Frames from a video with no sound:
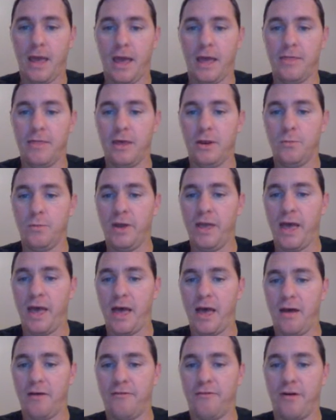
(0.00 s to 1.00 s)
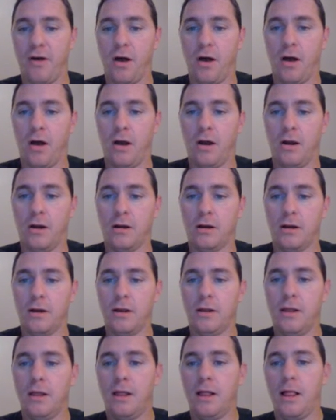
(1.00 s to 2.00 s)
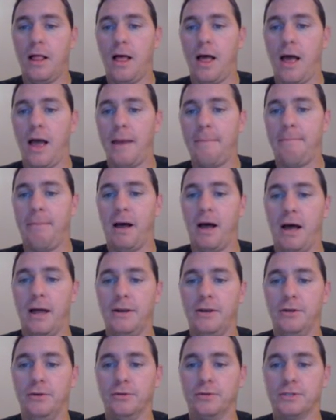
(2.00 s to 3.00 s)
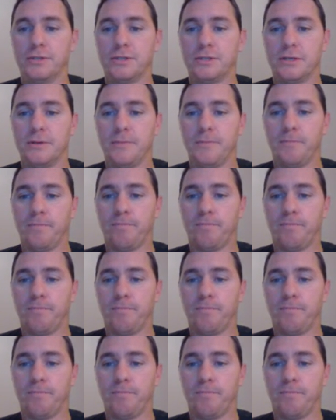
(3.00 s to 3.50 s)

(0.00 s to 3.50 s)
And then we have our hypotenuse.